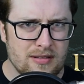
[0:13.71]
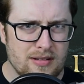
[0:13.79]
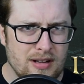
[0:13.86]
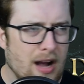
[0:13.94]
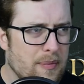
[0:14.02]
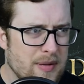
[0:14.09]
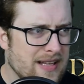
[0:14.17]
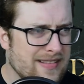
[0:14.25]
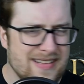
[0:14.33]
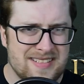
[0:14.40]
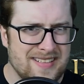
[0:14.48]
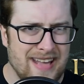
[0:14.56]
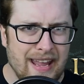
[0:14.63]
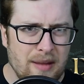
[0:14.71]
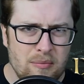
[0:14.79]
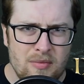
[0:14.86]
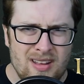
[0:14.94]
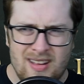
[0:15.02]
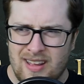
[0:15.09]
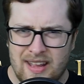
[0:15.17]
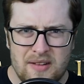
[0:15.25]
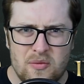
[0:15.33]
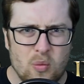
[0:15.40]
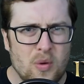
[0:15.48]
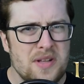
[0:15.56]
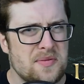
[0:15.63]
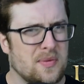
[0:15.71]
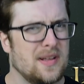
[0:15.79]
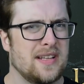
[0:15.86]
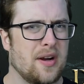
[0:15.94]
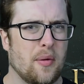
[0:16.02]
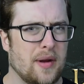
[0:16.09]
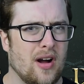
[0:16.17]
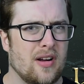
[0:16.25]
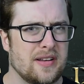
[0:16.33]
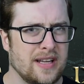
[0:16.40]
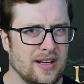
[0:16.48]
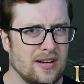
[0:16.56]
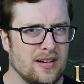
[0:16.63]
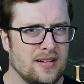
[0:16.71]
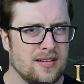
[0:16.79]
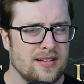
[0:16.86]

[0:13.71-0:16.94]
copying this game, and what's really going on here?